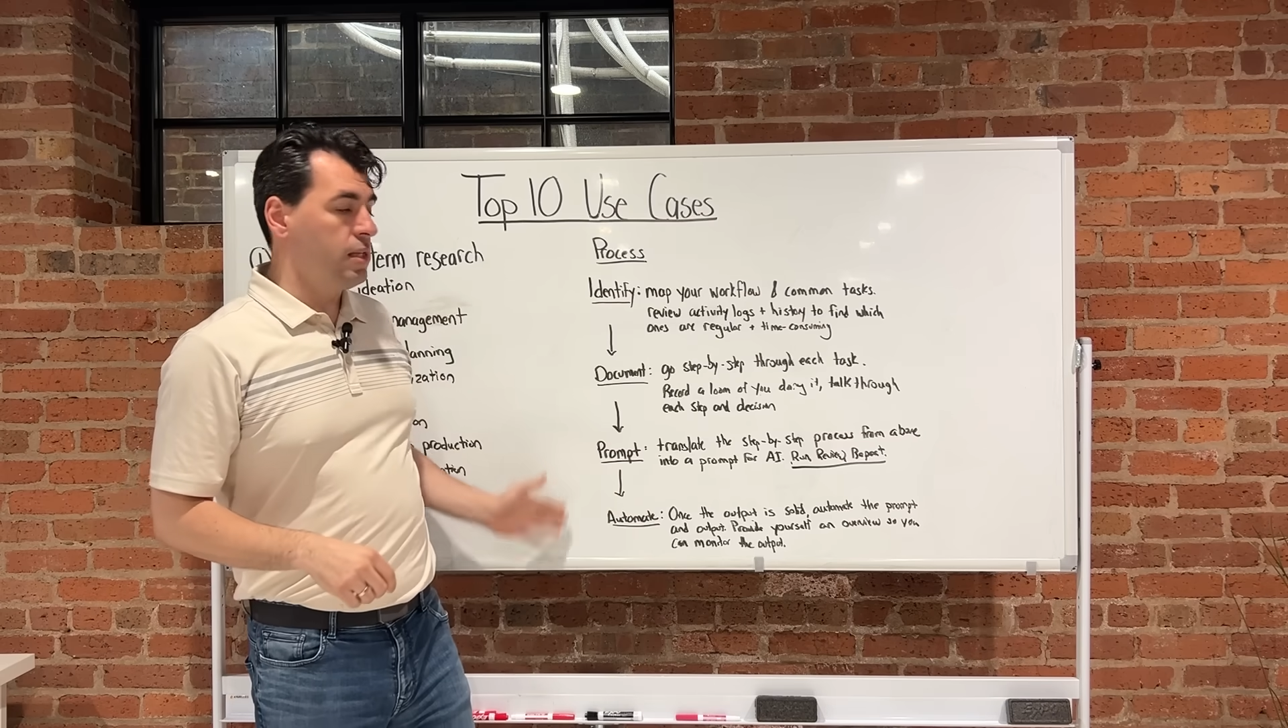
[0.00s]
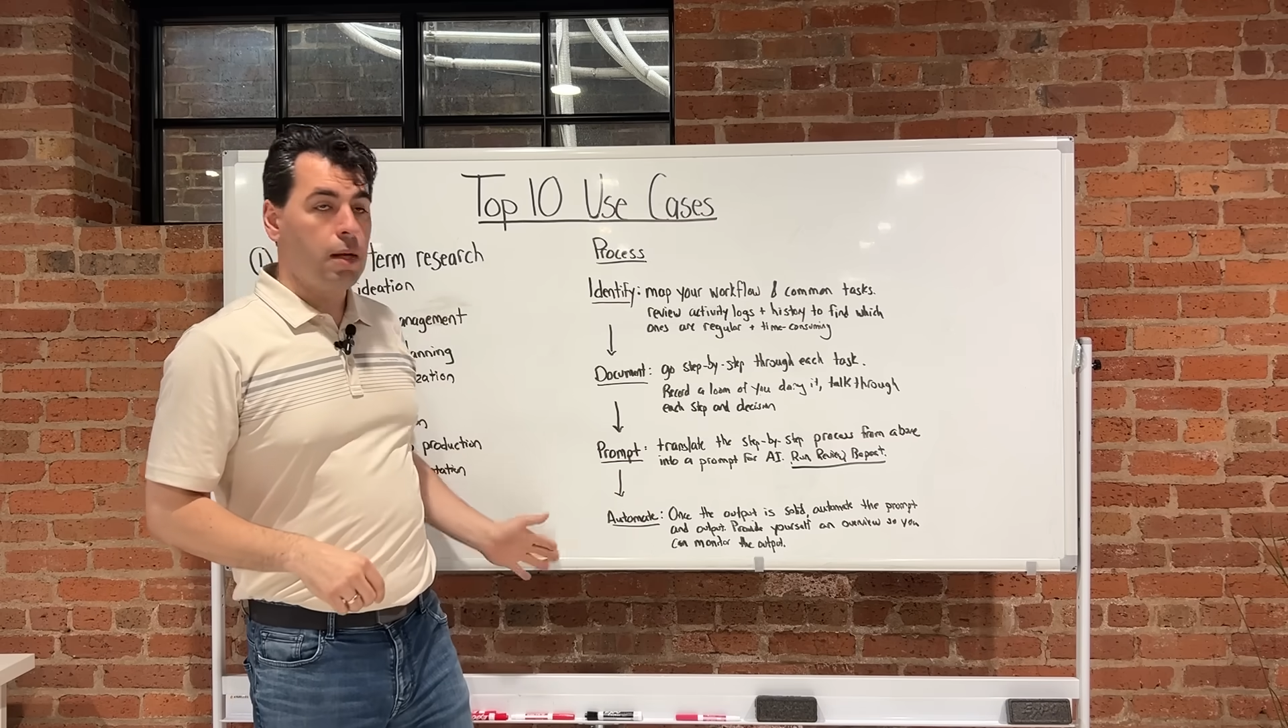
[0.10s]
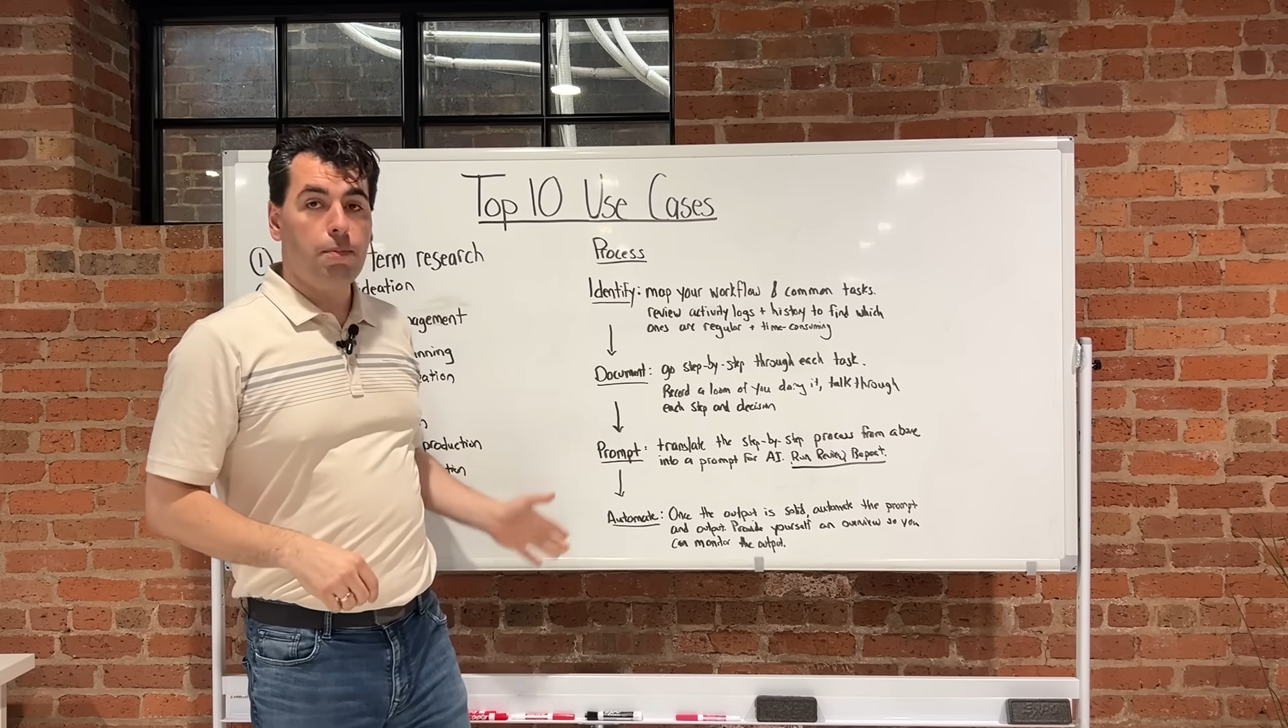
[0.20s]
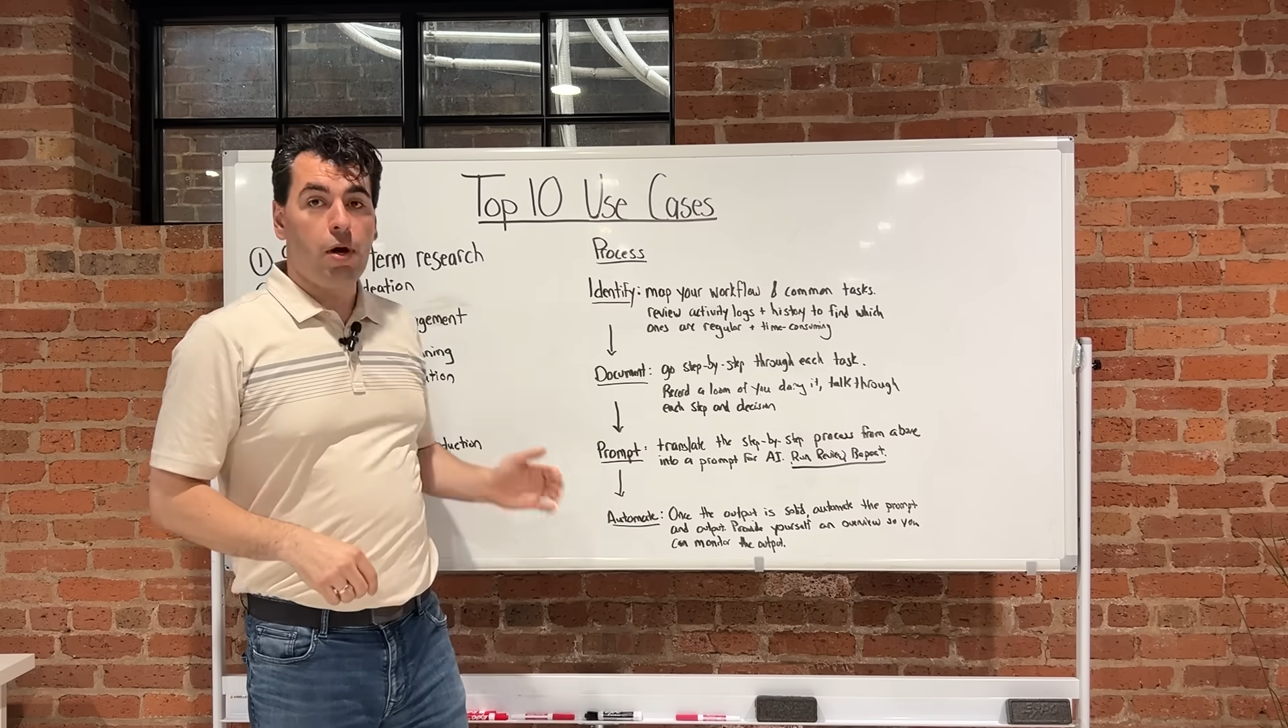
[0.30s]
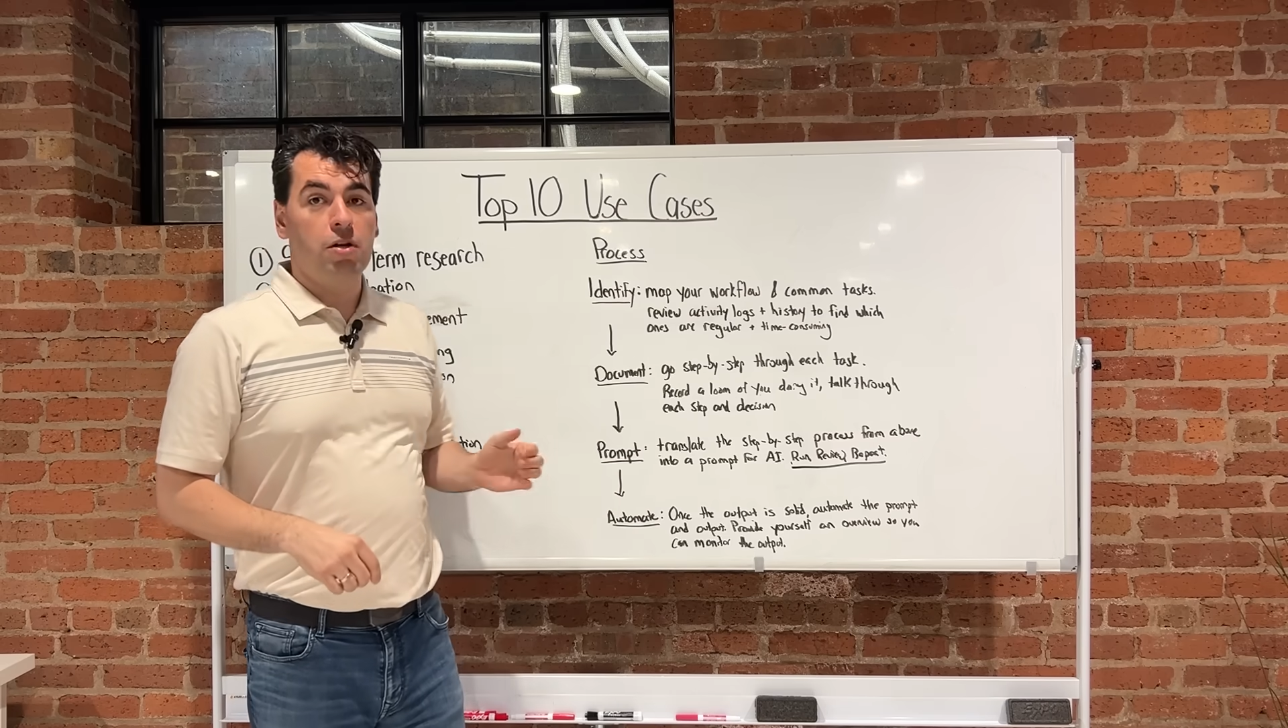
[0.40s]

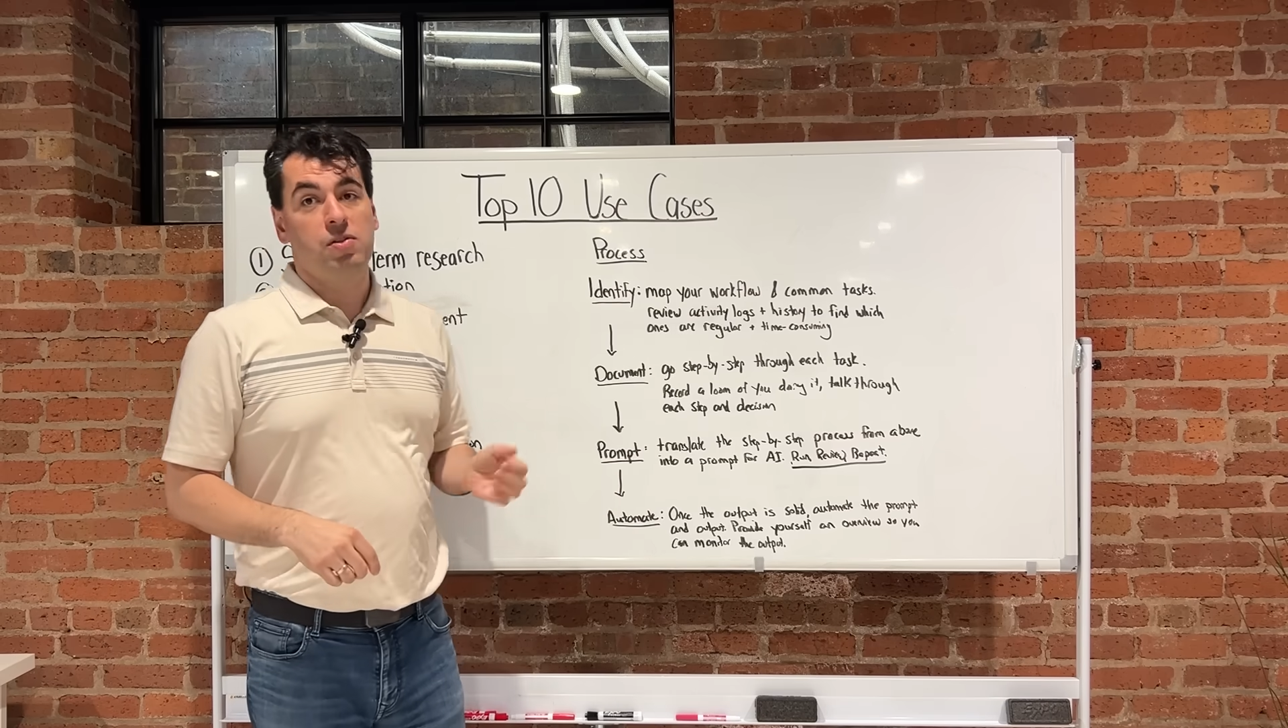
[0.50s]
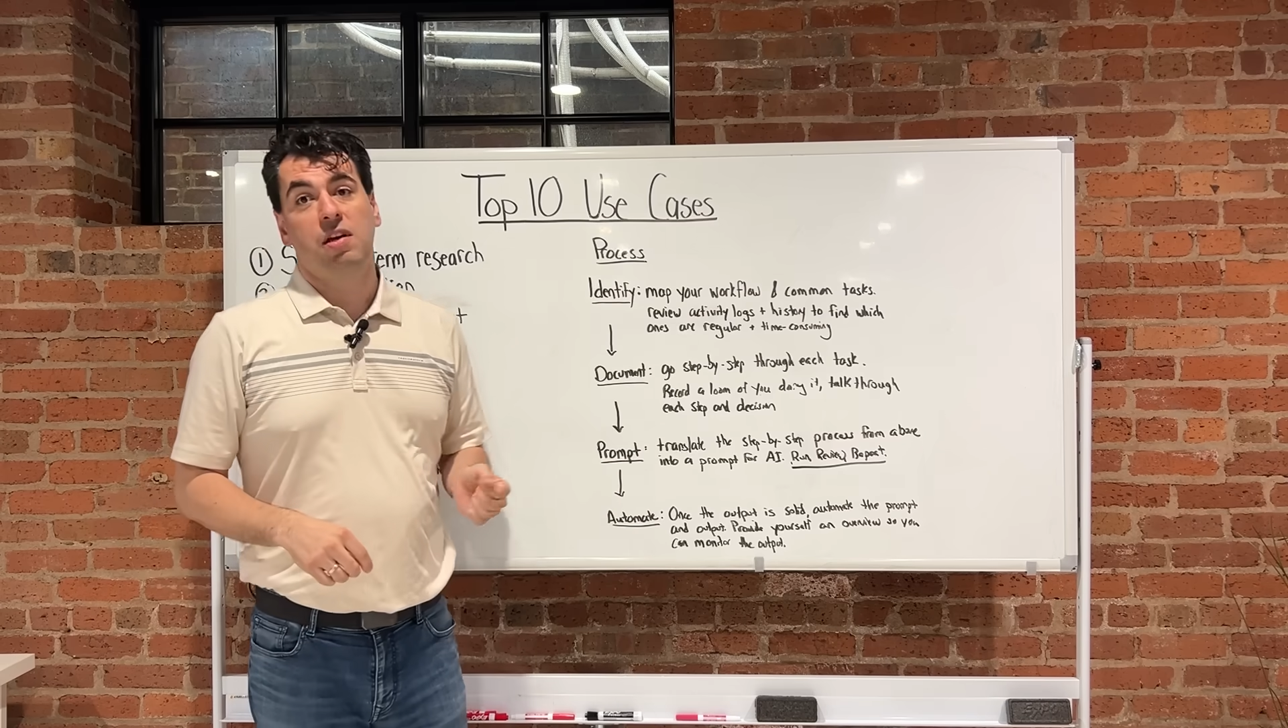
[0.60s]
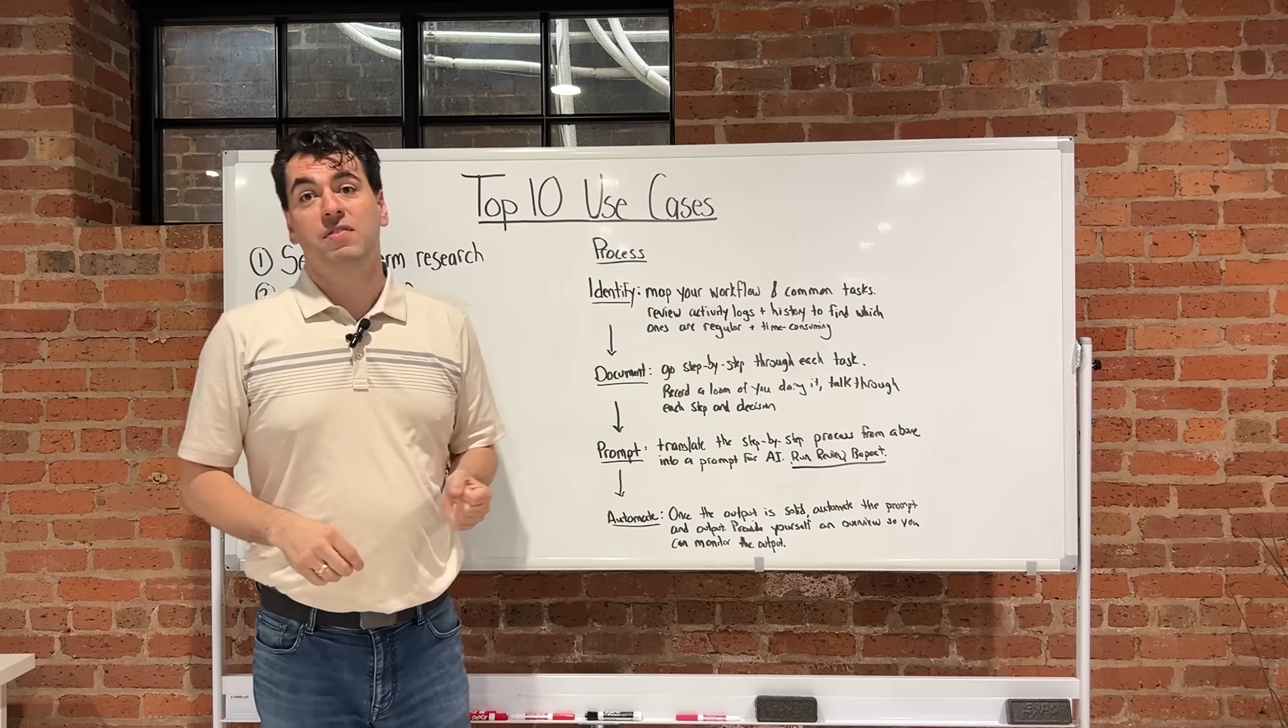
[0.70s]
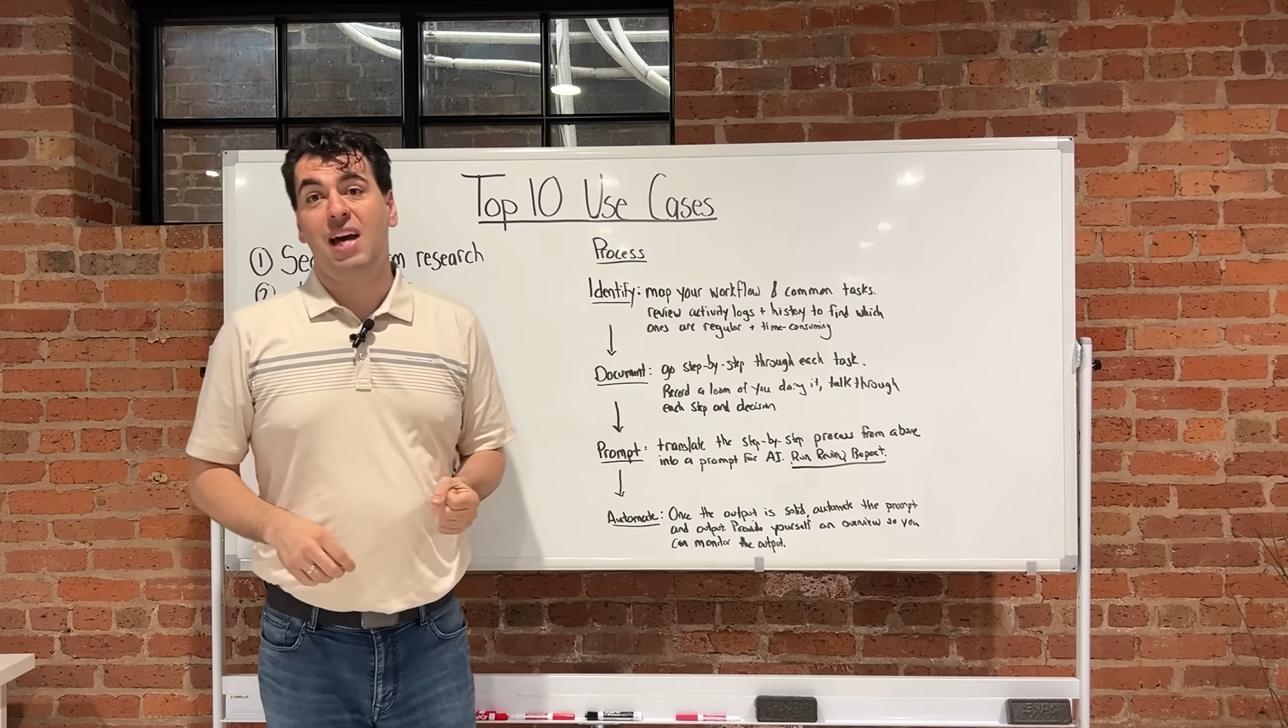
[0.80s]
and bought yourself